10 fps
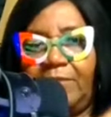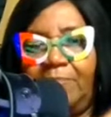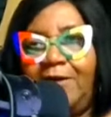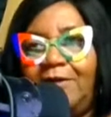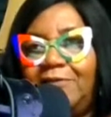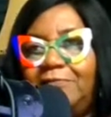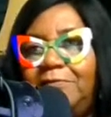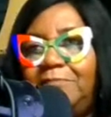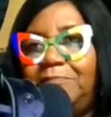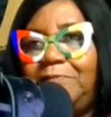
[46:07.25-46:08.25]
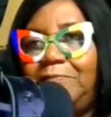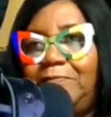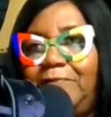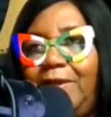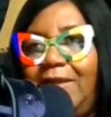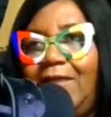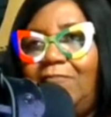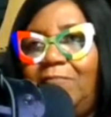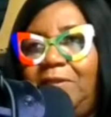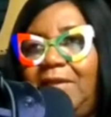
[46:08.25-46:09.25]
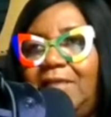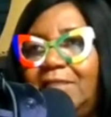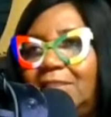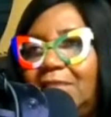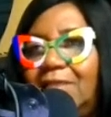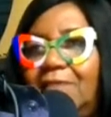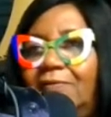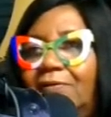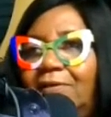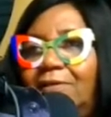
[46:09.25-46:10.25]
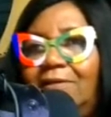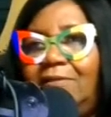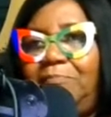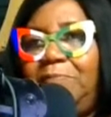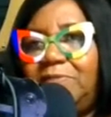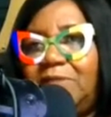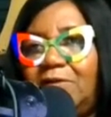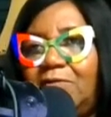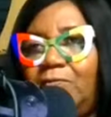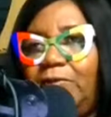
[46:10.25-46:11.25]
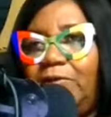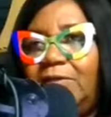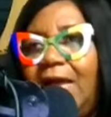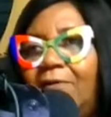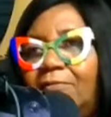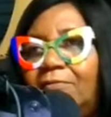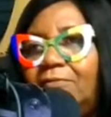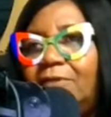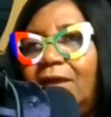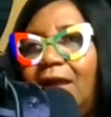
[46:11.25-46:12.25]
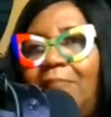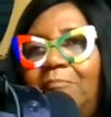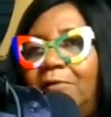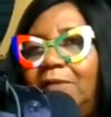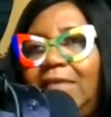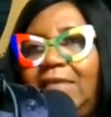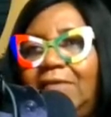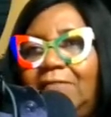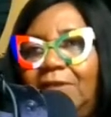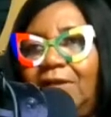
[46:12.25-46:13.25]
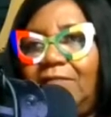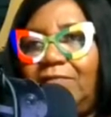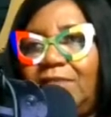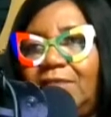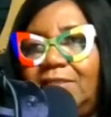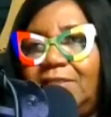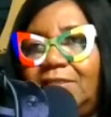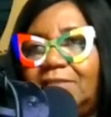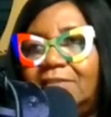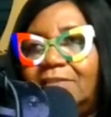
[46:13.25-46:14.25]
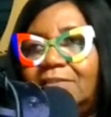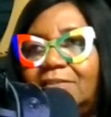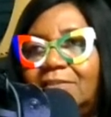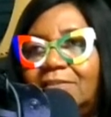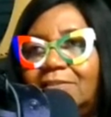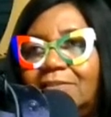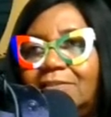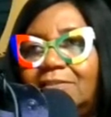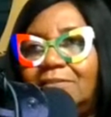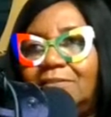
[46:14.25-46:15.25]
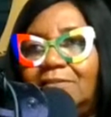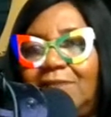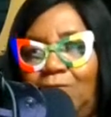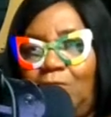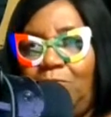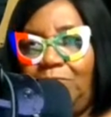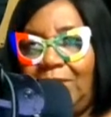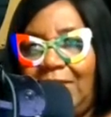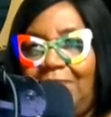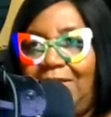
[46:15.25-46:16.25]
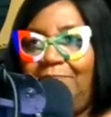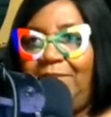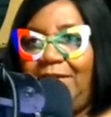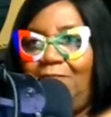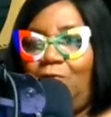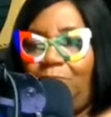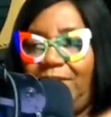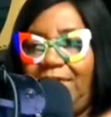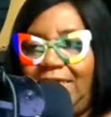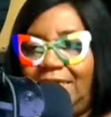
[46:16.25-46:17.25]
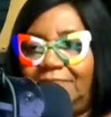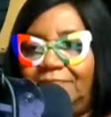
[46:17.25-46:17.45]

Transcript: My husband and people who hang out with me, they can tell you. If people talking real loud, I'm gonna get in on that conversation. Because that mean they want me in it.